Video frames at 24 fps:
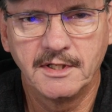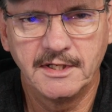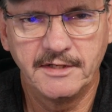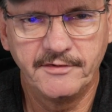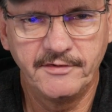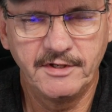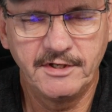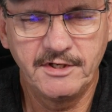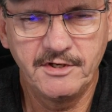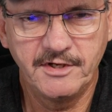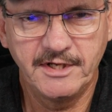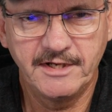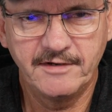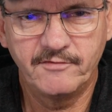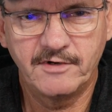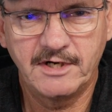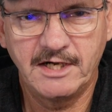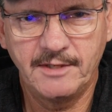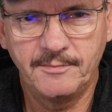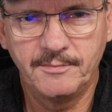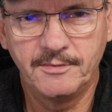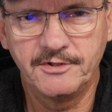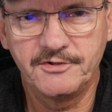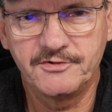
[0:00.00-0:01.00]
And then you have
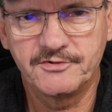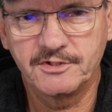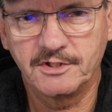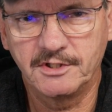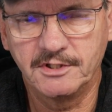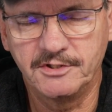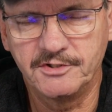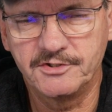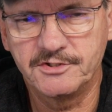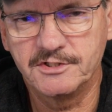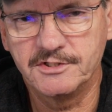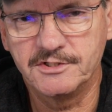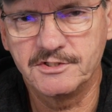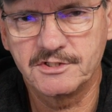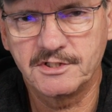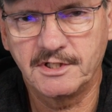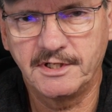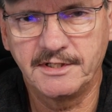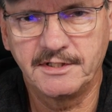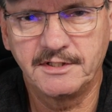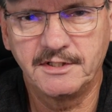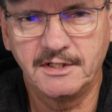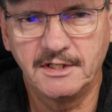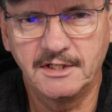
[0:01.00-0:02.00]
hybrid solutions
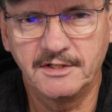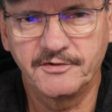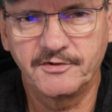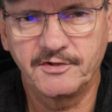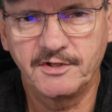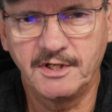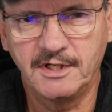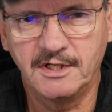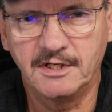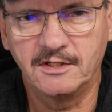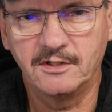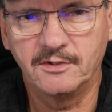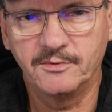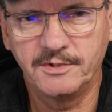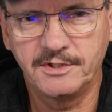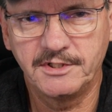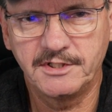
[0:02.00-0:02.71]
like Tailscale,